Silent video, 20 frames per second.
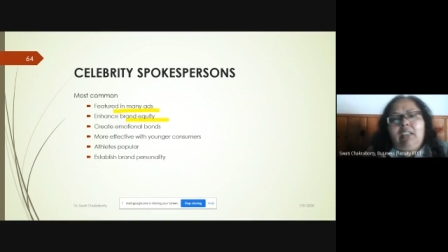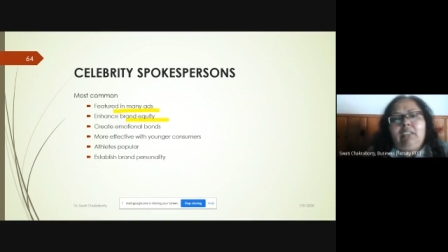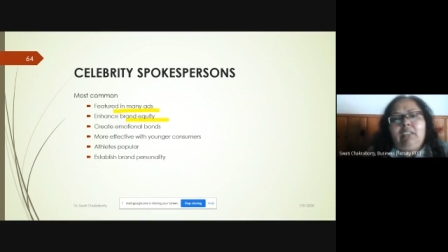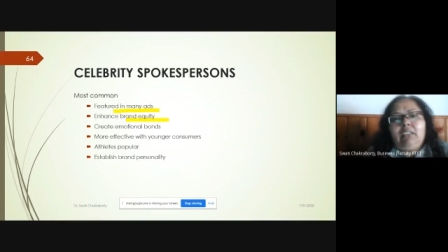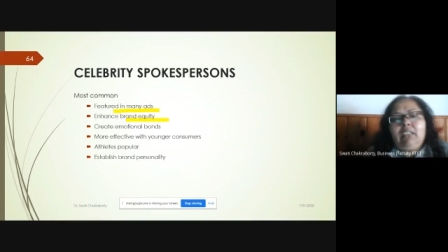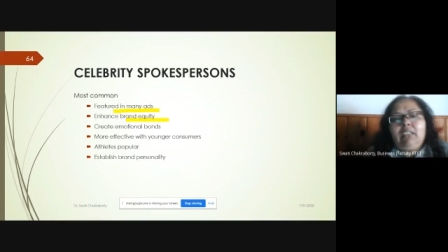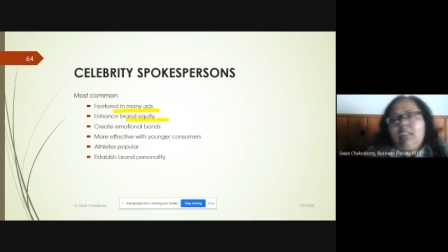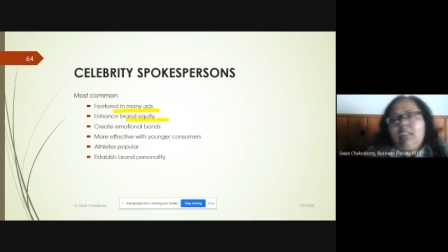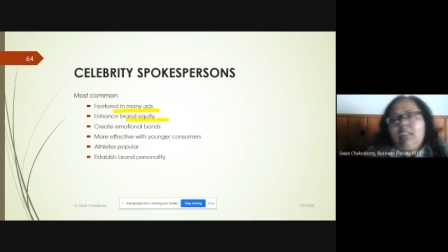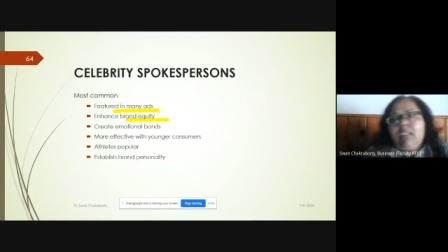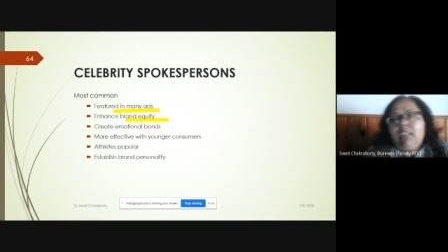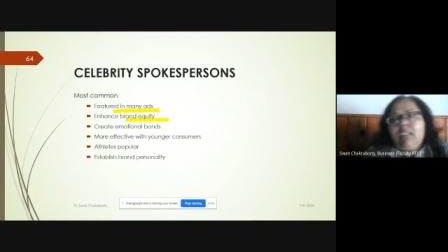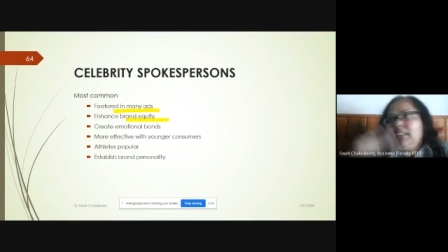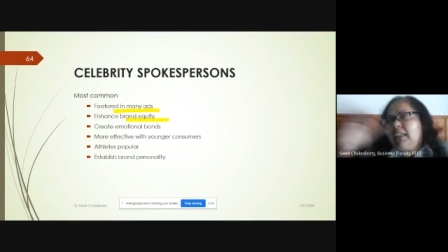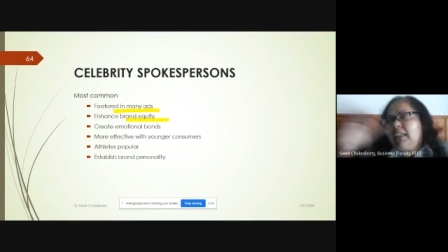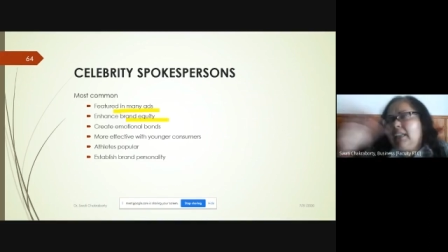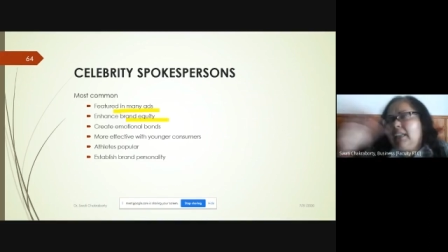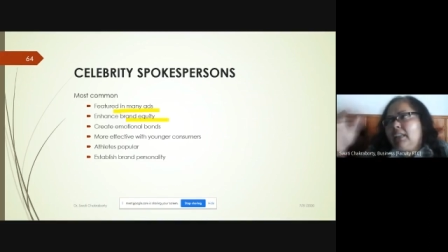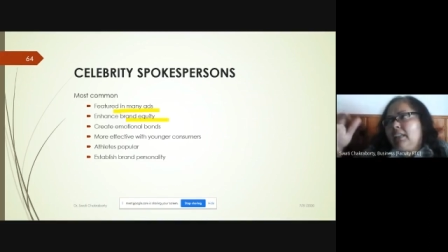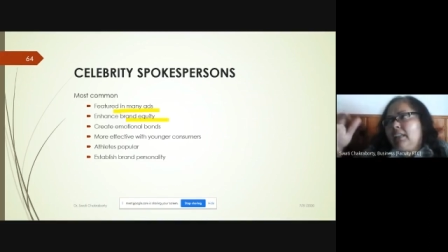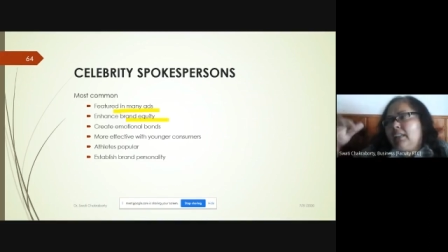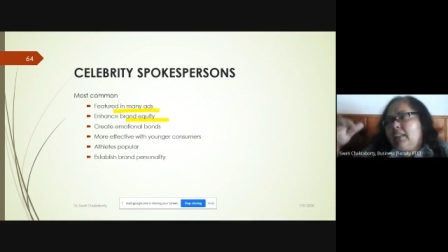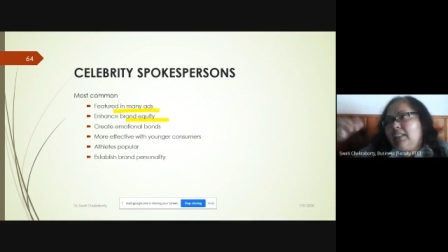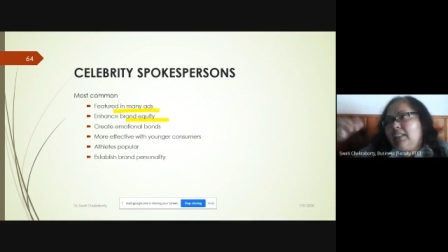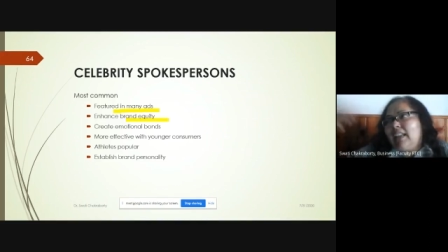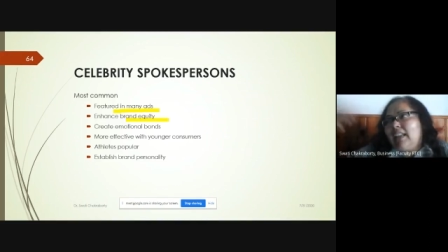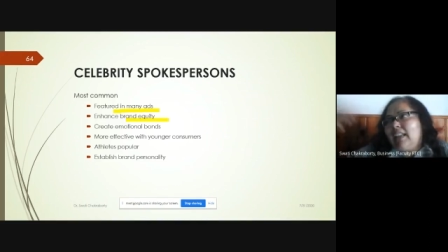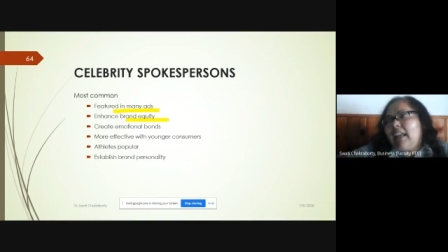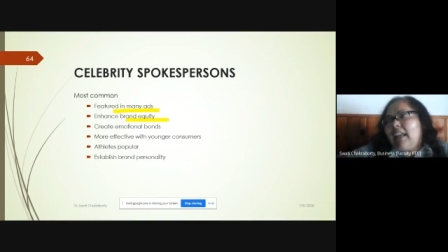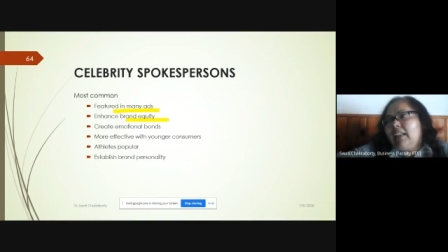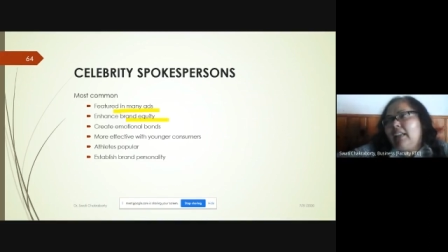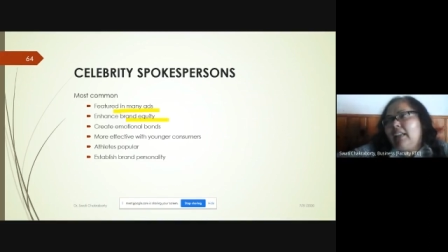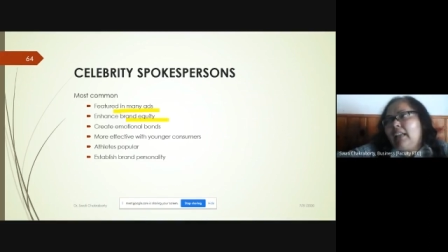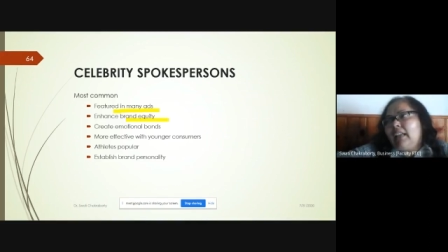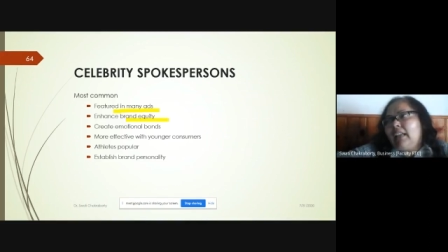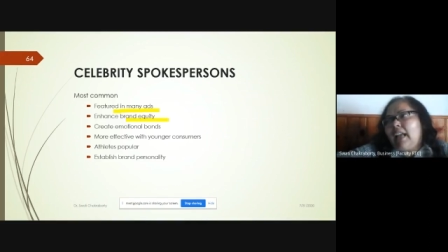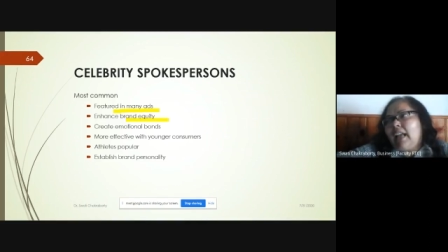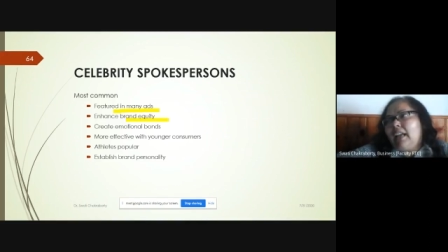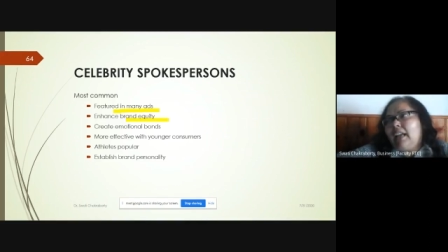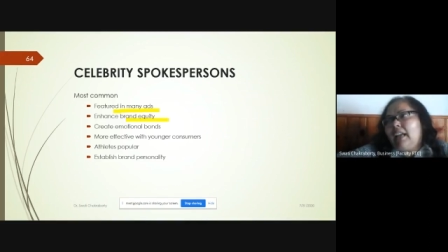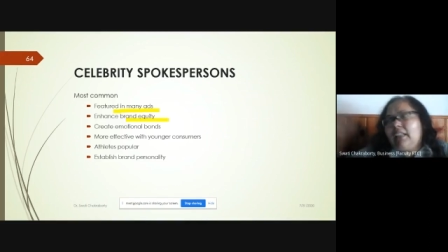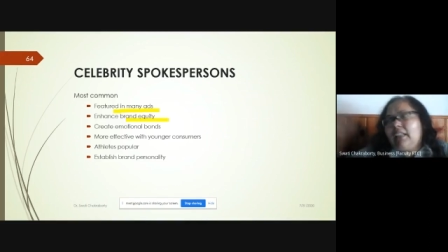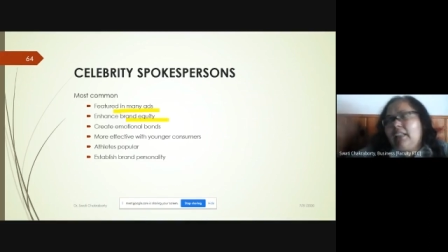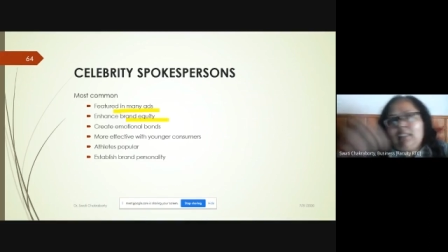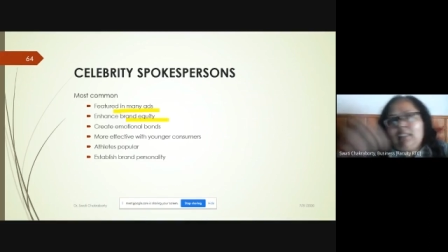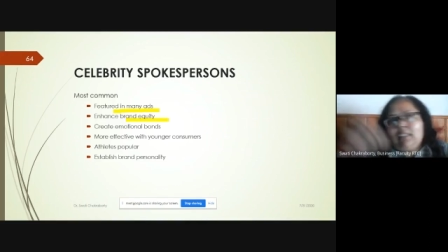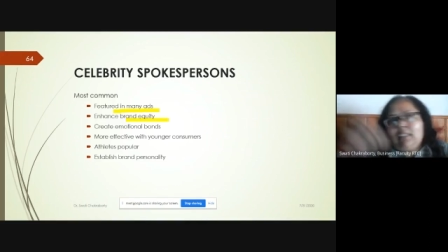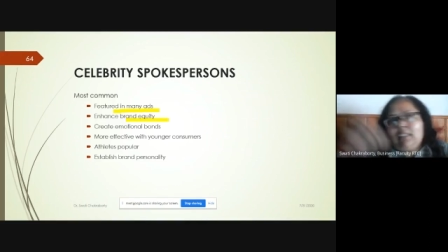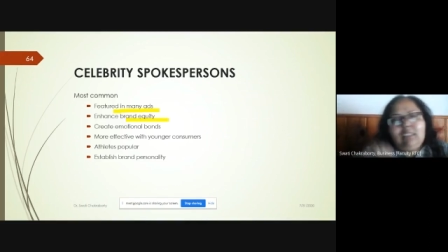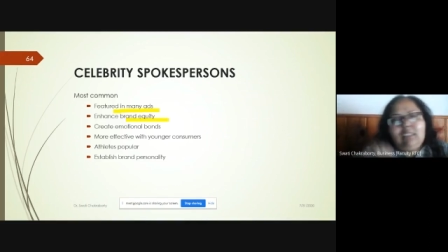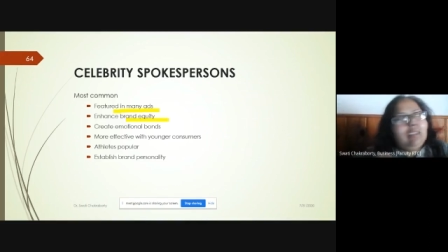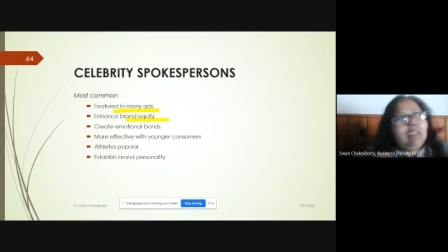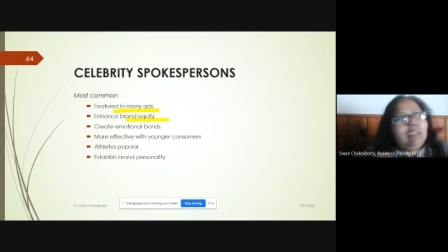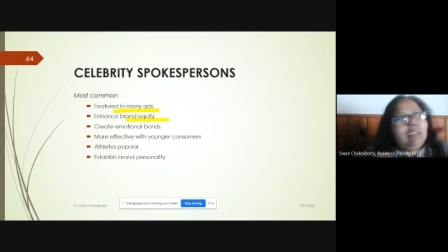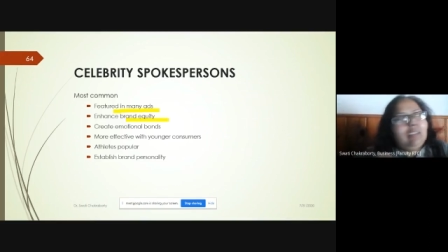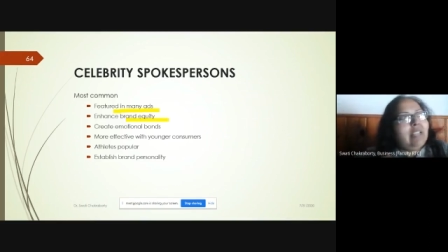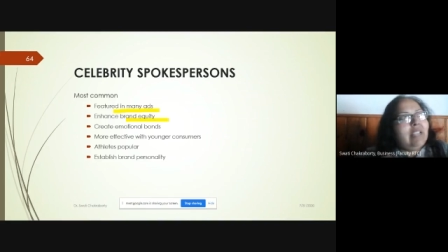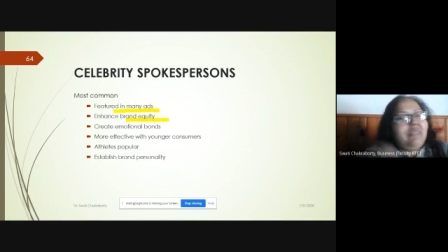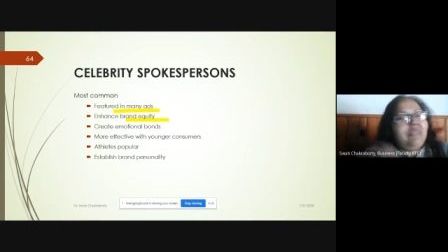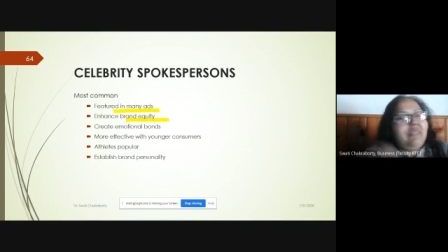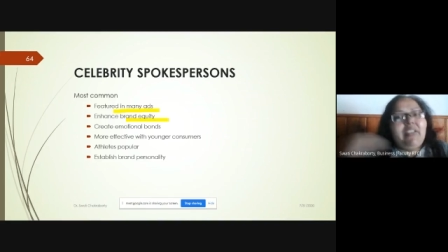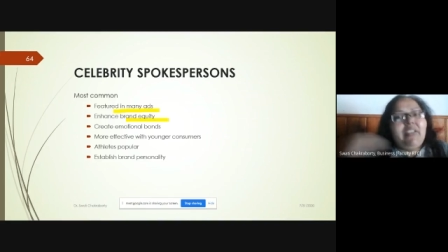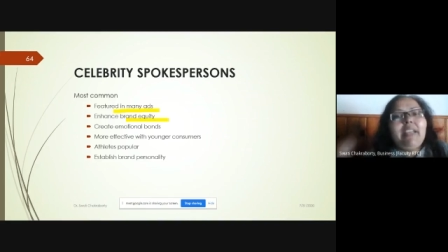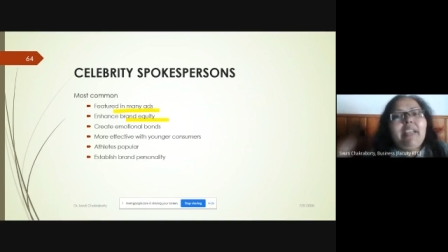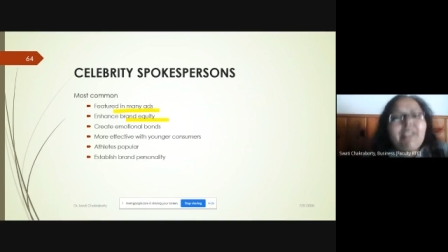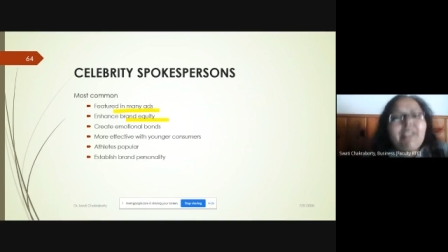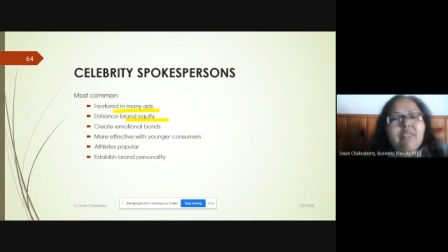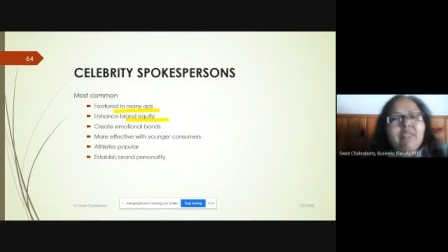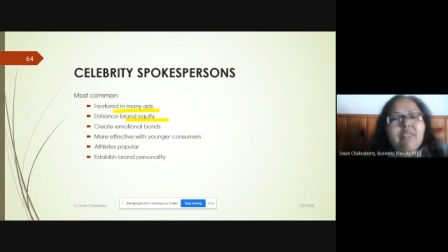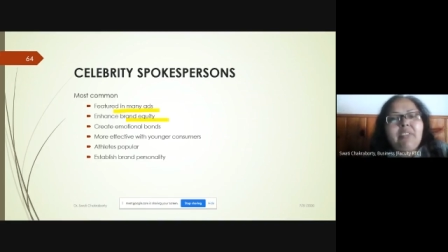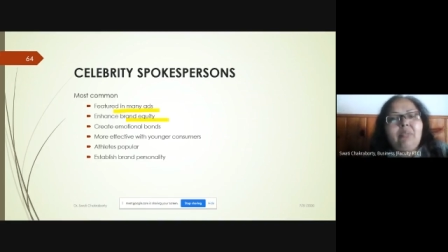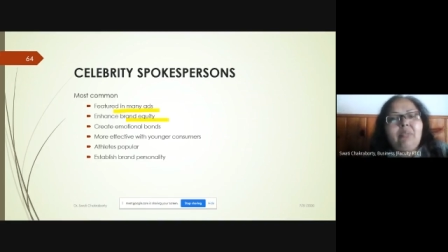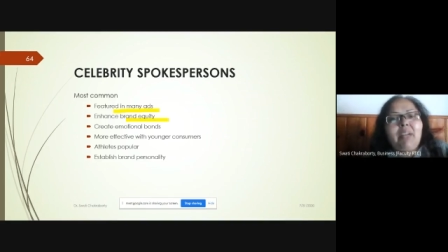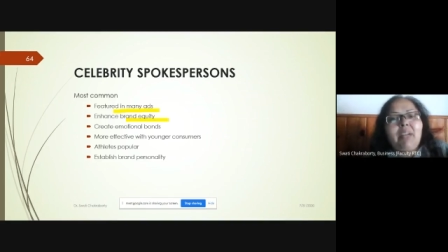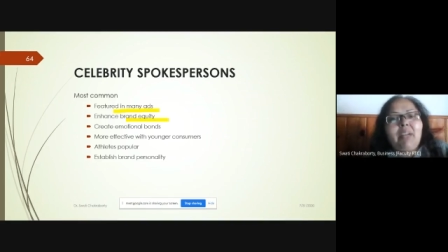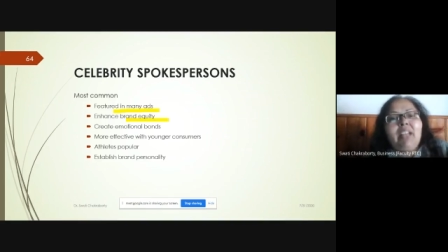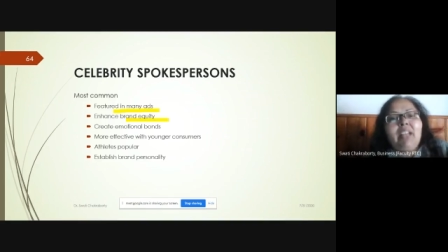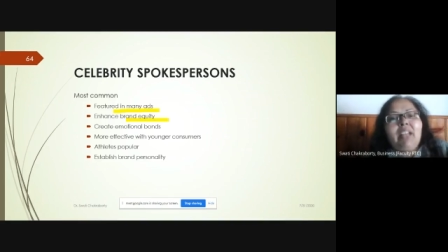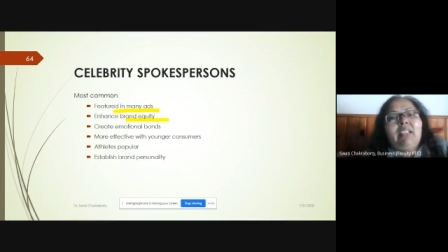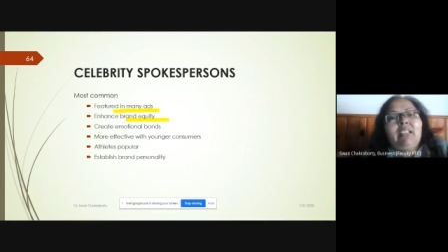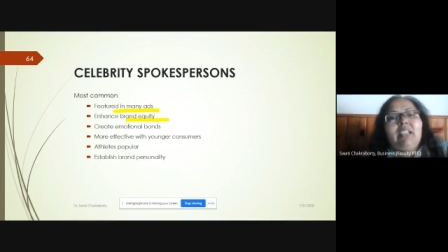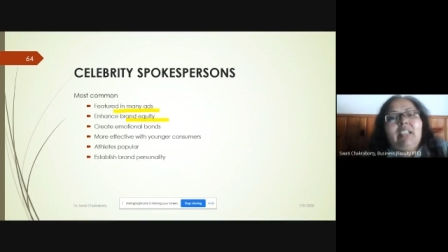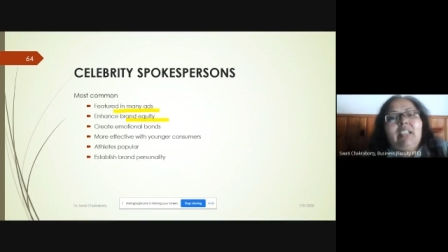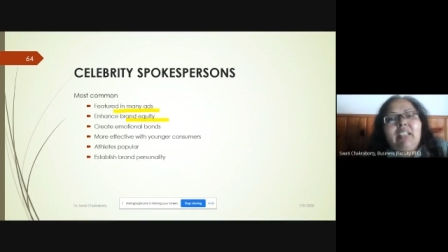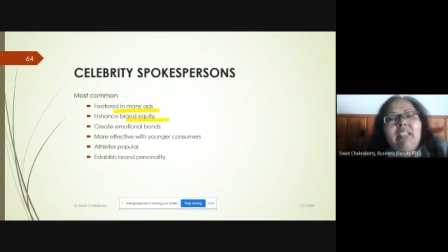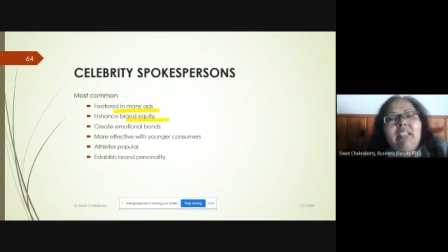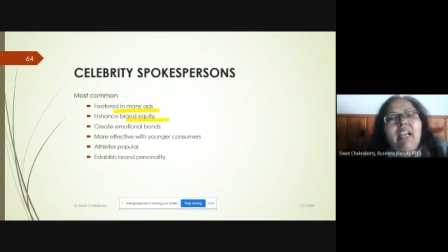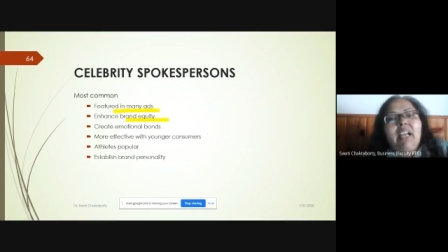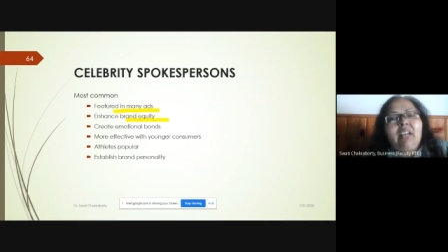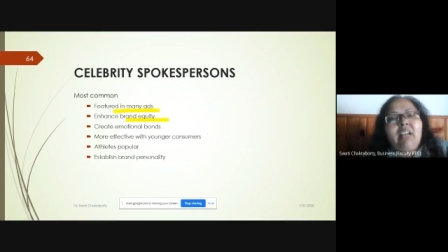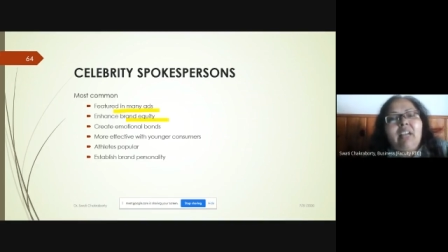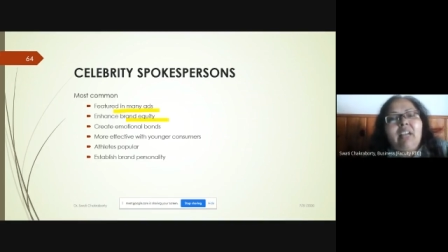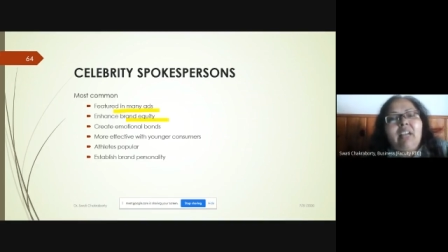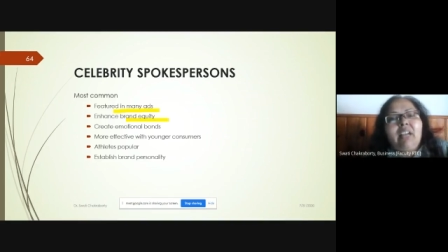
their like affiliation with the brand that they have it,